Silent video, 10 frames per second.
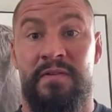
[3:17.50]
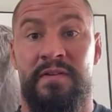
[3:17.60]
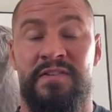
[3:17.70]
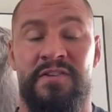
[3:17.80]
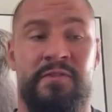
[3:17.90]

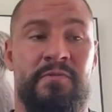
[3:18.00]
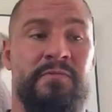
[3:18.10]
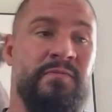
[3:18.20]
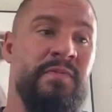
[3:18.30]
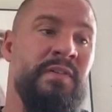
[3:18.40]

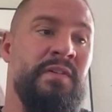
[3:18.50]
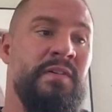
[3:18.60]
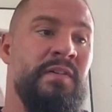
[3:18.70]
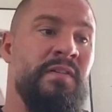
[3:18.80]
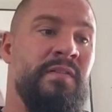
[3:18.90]
So
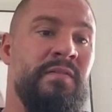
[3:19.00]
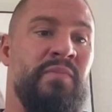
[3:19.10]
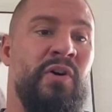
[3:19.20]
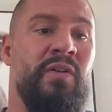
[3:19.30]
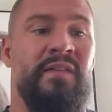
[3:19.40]

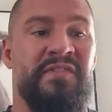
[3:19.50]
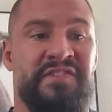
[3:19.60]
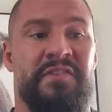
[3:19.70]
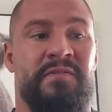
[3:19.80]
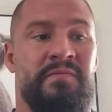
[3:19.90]
Paul
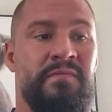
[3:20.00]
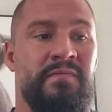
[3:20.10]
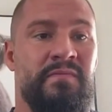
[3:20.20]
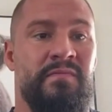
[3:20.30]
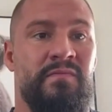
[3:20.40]
obviously
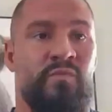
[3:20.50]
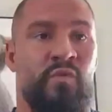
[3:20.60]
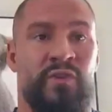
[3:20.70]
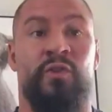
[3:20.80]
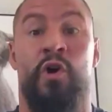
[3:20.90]

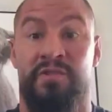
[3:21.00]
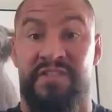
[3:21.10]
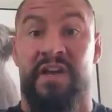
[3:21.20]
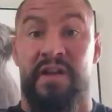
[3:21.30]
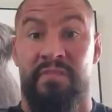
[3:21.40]
worked
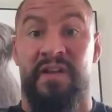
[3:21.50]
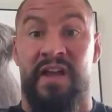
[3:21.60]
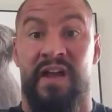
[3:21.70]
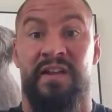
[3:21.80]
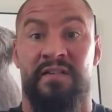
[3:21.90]
alongside my
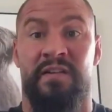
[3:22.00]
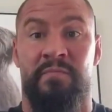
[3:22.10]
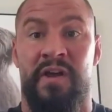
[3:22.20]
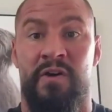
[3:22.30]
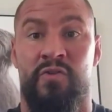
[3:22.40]
dad and
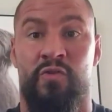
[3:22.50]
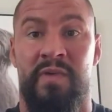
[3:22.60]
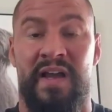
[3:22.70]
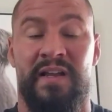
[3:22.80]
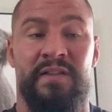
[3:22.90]
my uncle
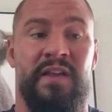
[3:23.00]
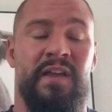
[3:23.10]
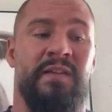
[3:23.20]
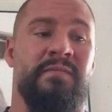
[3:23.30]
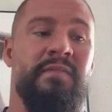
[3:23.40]
back in the
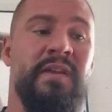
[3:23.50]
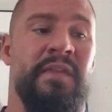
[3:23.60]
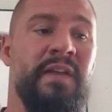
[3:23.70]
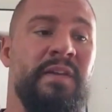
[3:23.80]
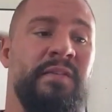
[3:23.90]
day, and
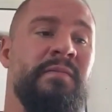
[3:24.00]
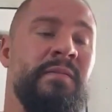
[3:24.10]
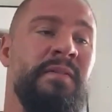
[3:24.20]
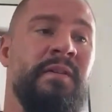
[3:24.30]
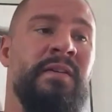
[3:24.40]
then
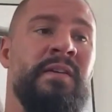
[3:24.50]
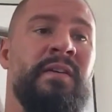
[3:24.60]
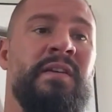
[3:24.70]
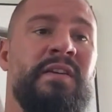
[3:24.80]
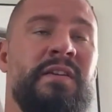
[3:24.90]

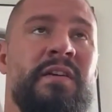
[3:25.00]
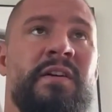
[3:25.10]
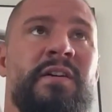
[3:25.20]
he,